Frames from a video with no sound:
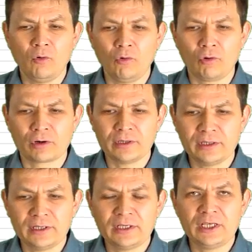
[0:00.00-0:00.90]

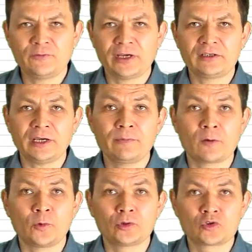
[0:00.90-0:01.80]
or if I type
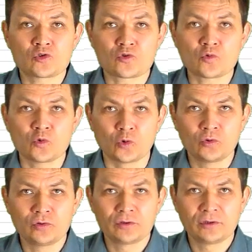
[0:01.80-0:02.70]
the word
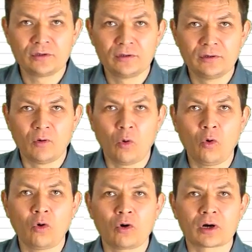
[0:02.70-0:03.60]
true,
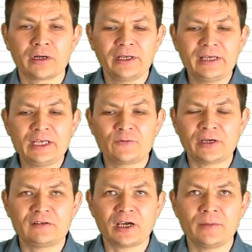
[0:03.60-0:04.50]
or if
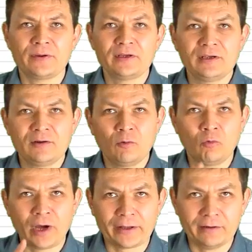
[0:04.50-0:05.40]
I type
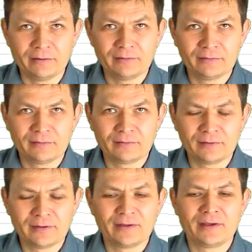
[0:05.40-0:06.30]
1,
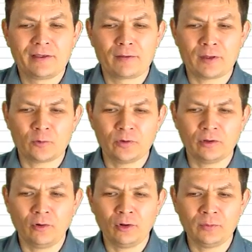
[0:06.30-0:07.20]
that
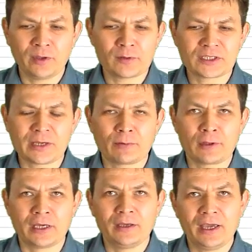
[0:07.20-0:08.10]
will all be the same
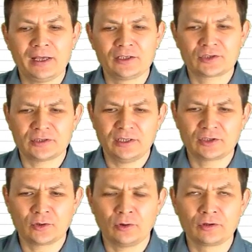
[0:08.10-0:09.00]
thing, and
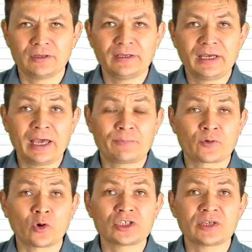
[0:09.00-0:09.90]
it's called
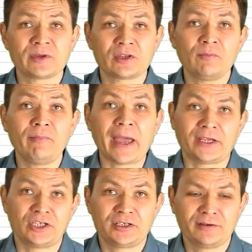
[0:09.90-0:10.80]
approximate
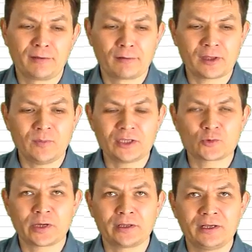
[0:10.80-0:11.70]
match. That
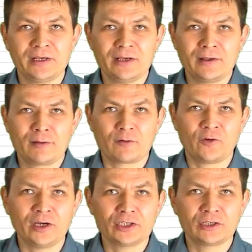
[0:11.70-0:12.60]
means when the
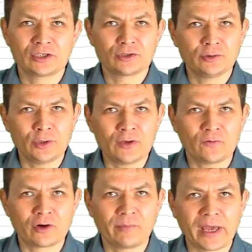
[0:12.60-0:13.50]
function is
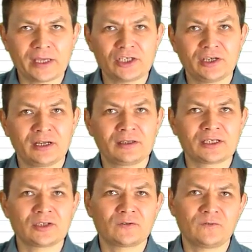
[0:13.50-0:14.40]
looking for a match and it
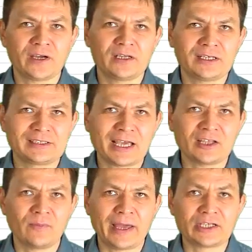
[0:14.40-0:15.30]
doesn't find
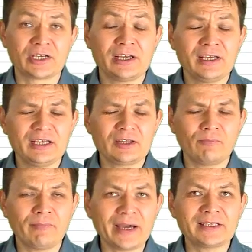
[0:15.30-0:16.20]
exact match,
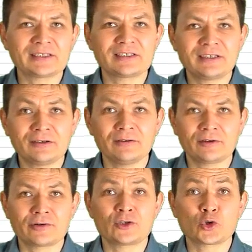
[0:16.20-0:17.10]
it might
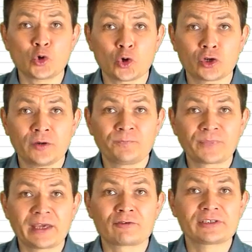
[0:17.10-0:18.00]
still return
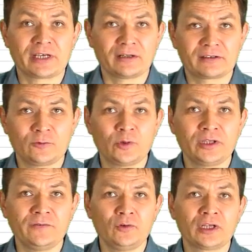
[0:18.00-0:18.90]
a result. It
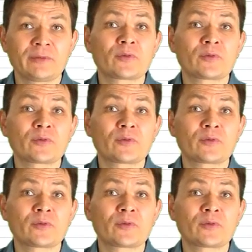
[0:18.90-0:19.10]
will give you an